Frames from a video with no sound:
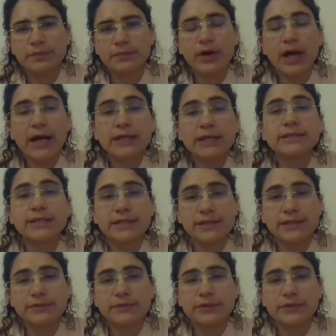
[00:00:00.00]

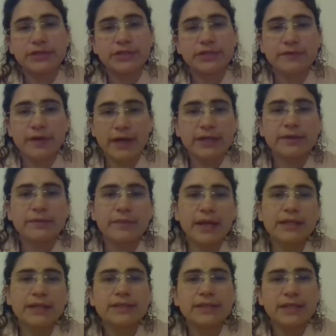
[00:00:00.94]
practice which is
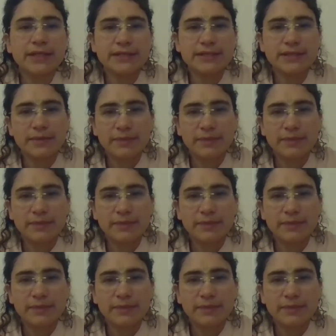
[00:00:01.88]
recommended as